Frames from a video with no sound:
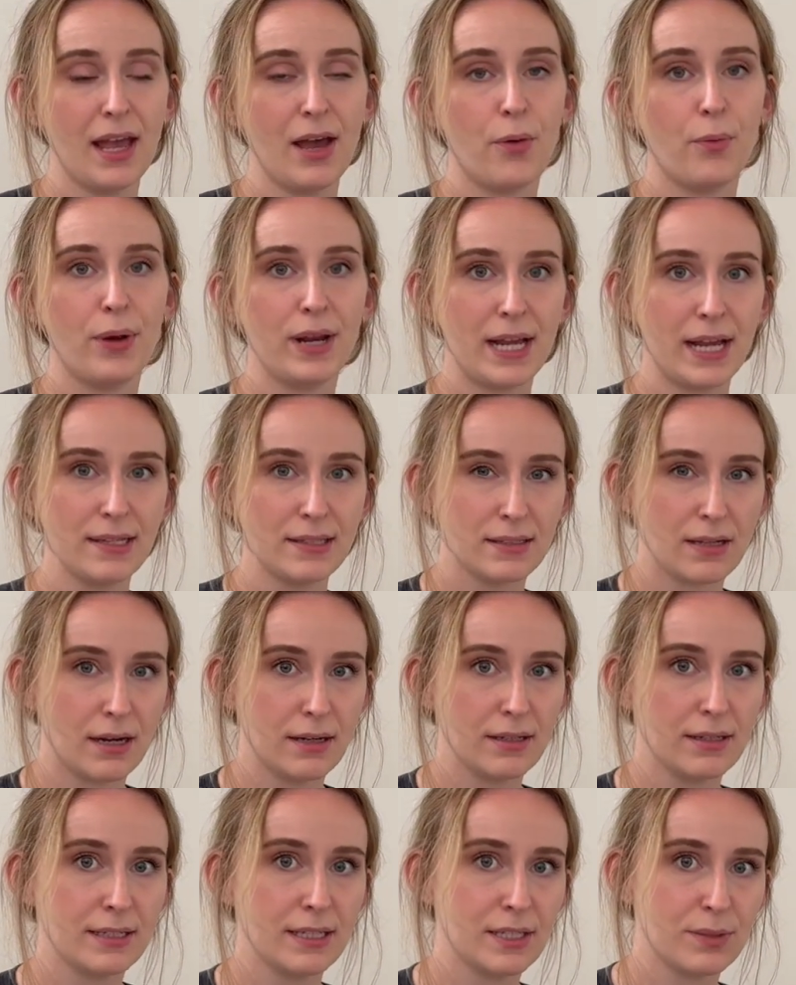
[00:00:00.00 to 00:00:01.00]
When I
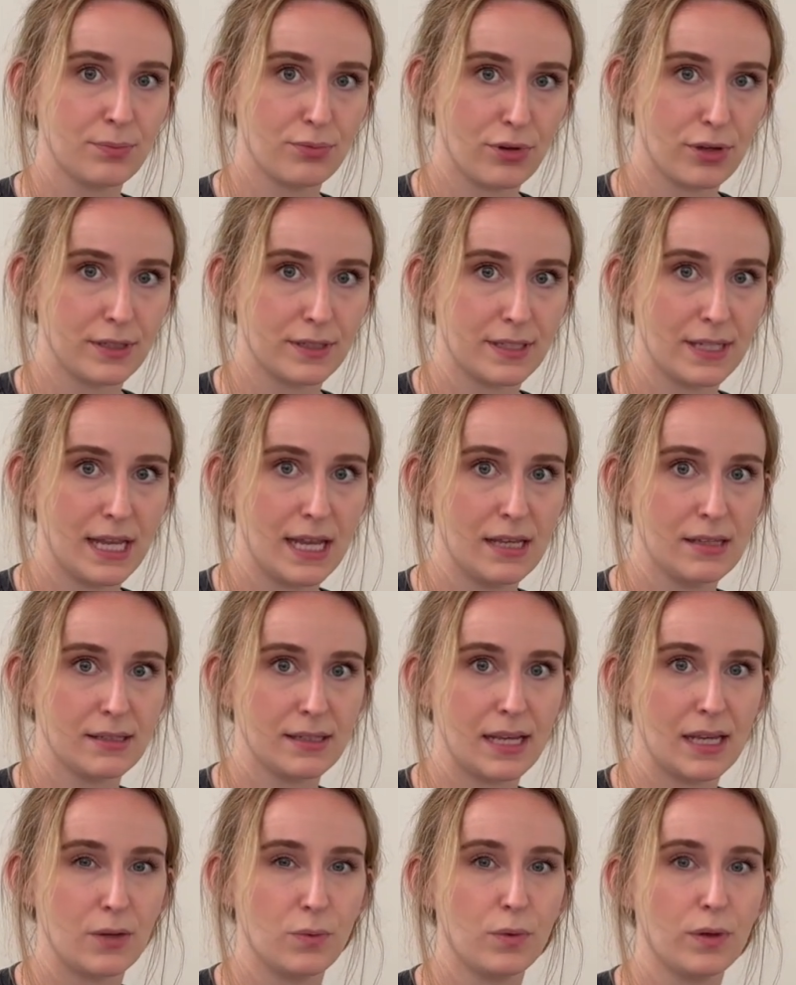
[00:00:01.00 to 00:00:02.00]
started this process,
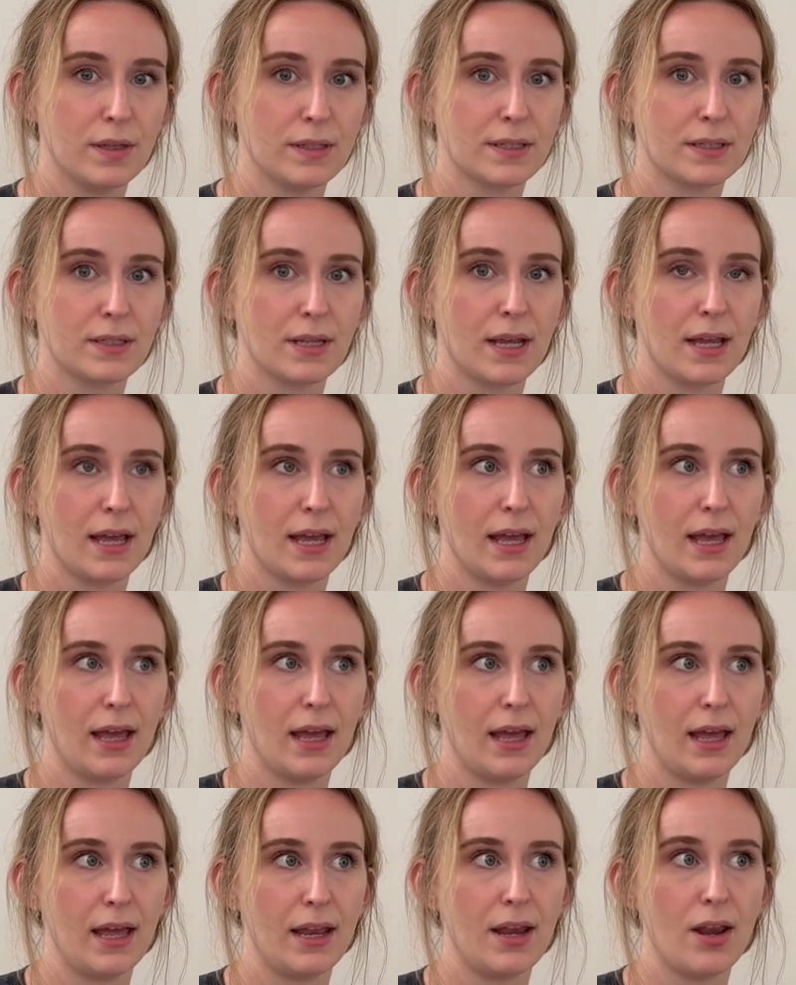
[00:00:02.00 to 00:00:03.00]
it was
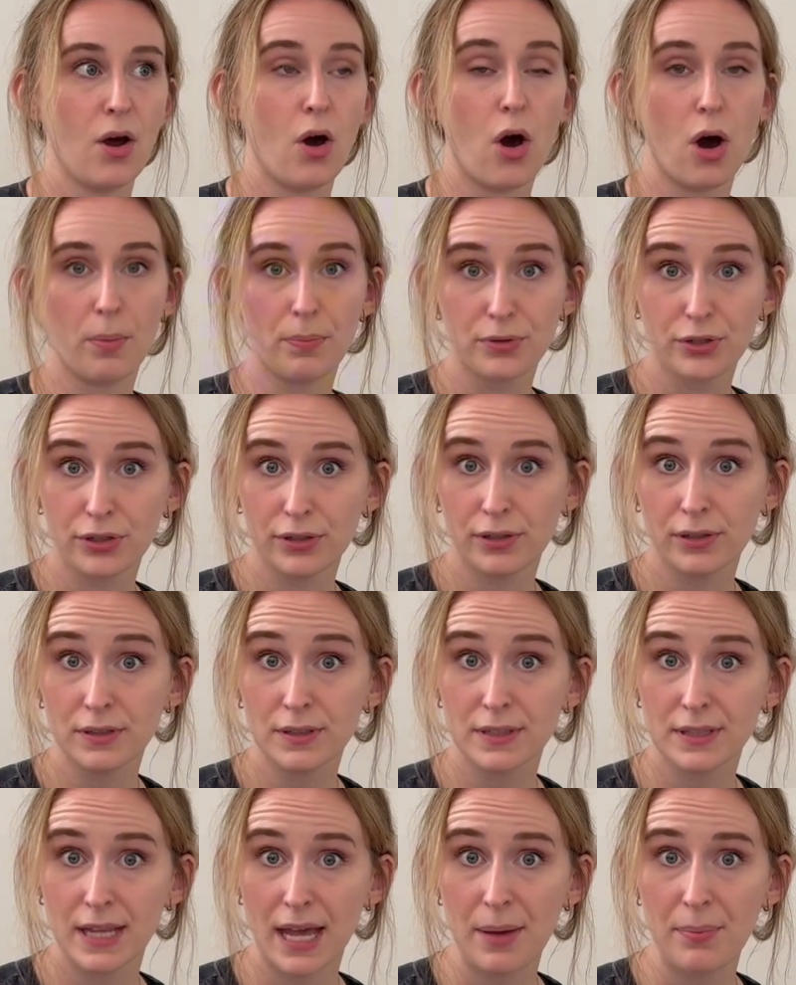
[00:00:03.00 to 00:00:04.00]
an optional
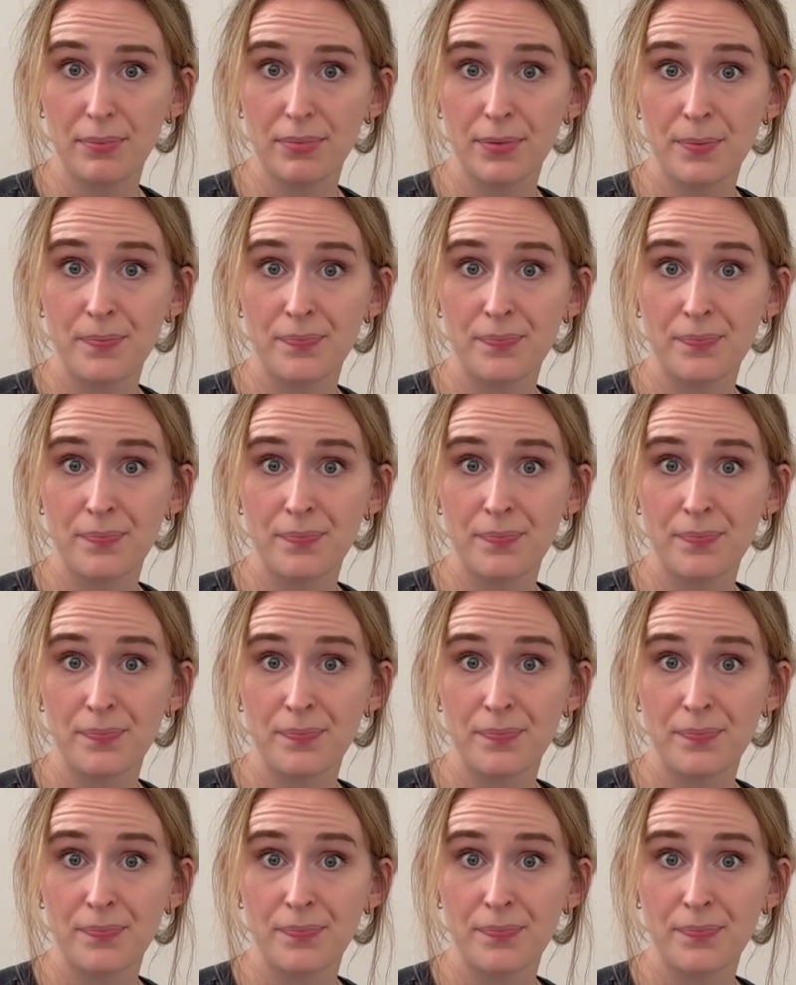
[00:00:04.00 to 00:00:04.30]
step.